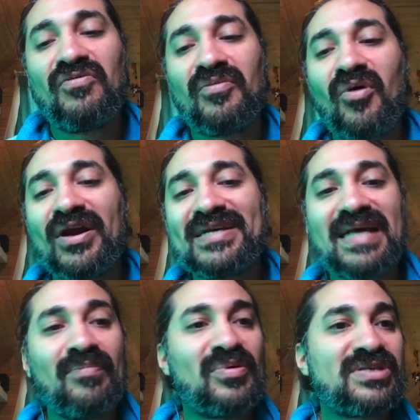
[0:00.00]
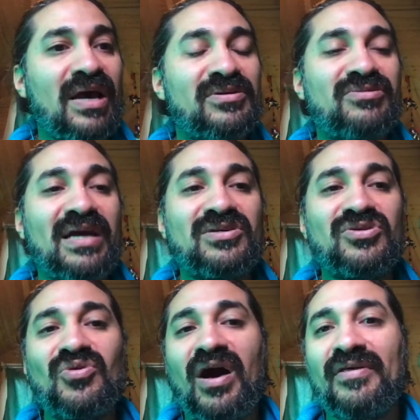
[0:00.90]
more examples, I will try to
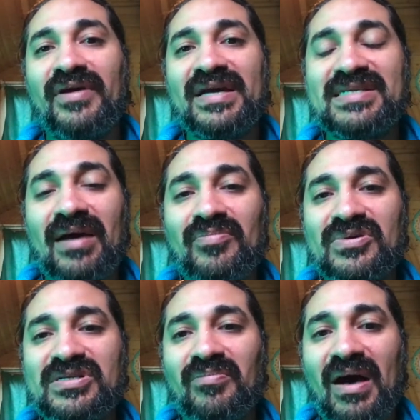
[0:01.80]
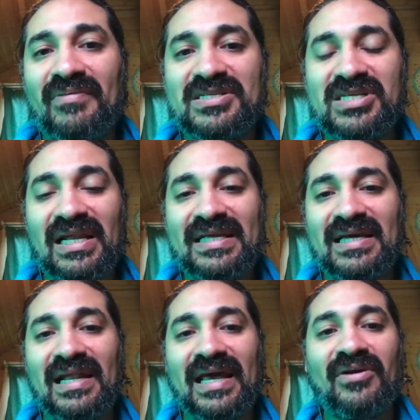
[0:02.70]
do other examples on Bhava
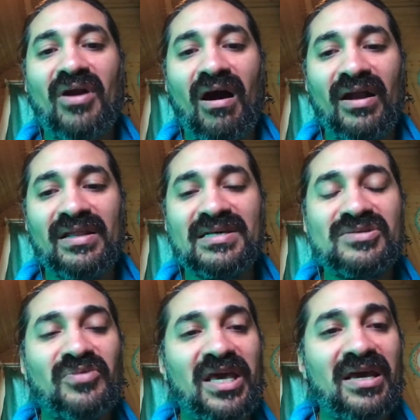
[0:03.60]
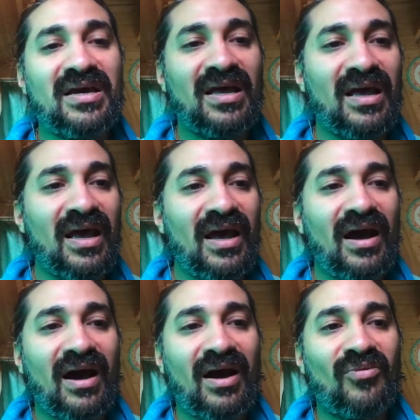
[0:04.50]
Chalita later on this week
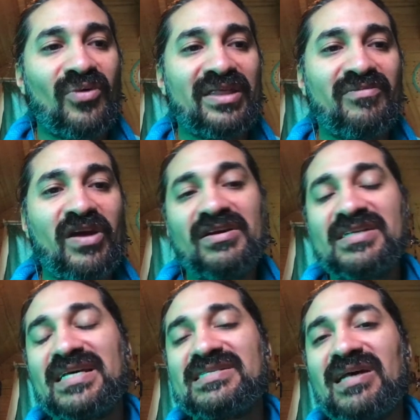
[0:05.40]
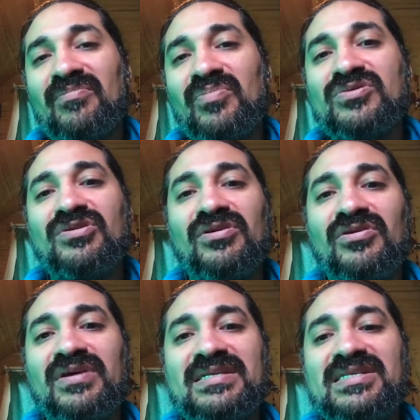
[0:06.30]
with various examples so
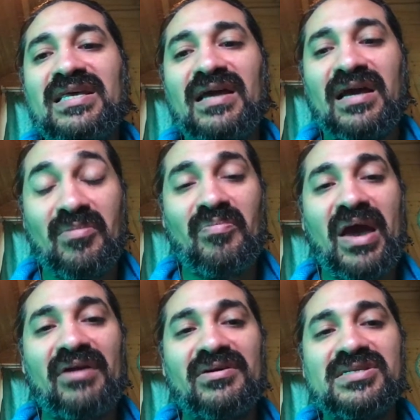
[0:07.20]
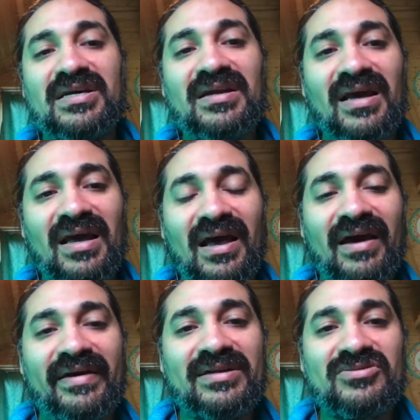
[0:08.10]
you can see the comparison.
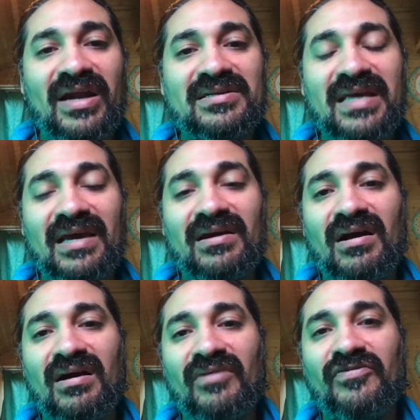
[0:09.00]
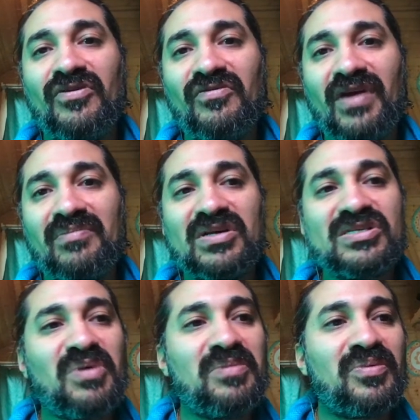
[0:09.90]
I'm going to try to take a few famous
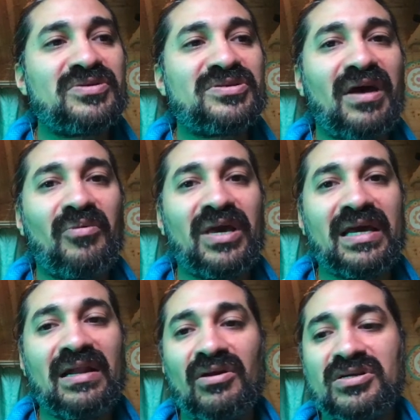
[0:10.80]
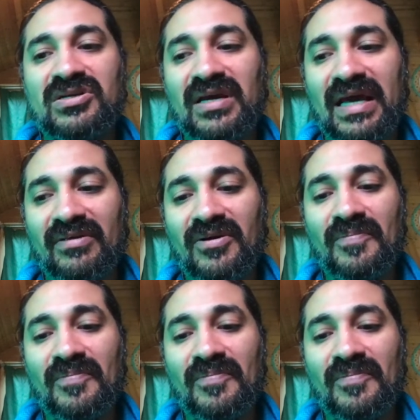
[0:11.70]
people so that we can learn together.